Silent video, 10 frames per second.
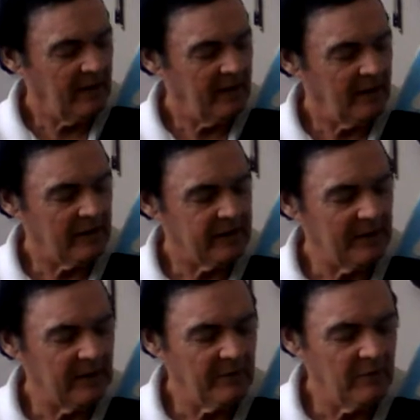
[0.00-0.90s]
uh, uh,
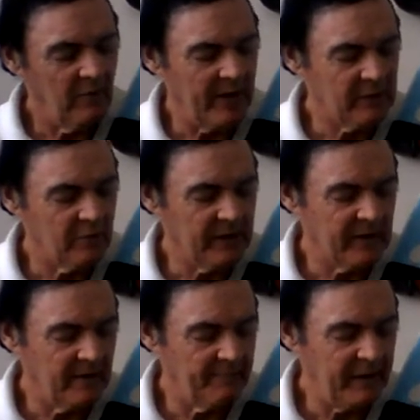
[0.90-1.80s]
yellow and white, we get
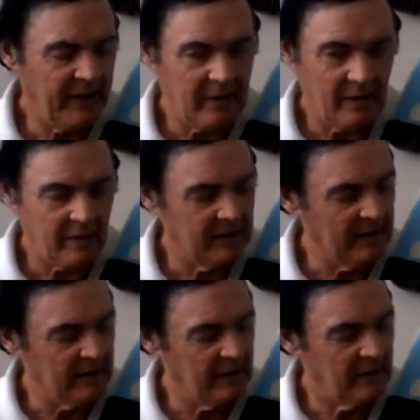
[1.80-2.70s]
a pale
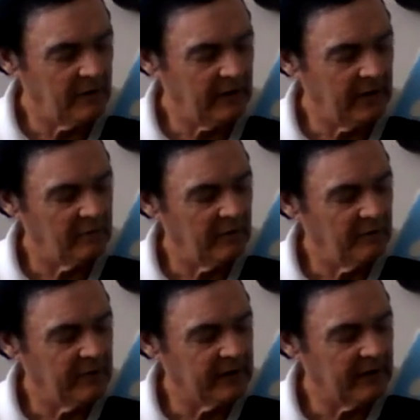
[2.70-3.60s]
yellow, and when
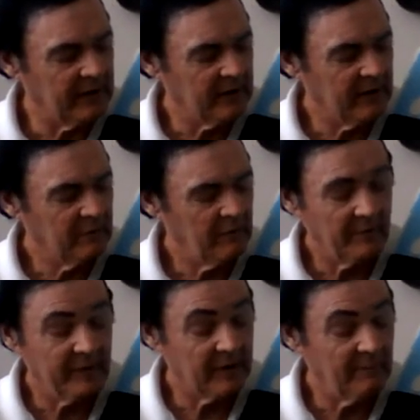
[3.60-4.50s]
we get when
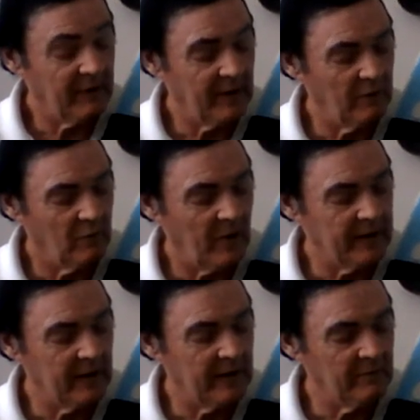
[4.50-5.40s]
we combine white
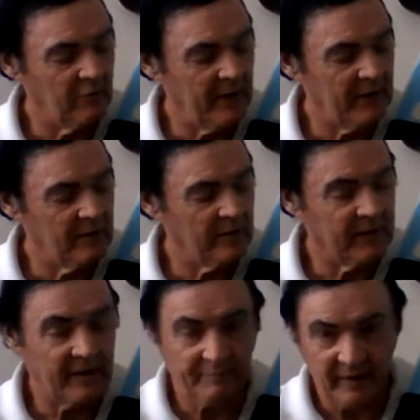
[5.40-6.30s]
and red, we
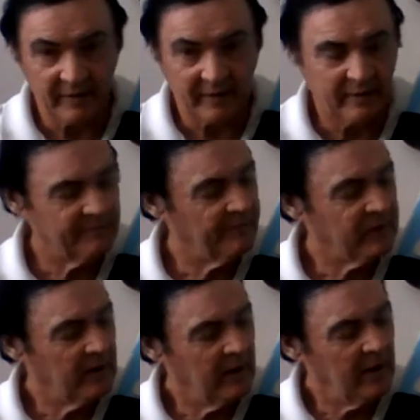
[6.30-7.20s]
get pink.
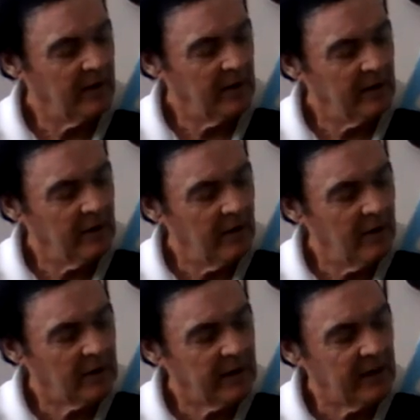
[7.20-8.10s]

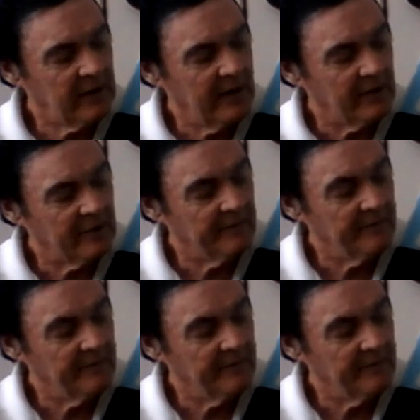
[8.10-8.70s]
Okay, now,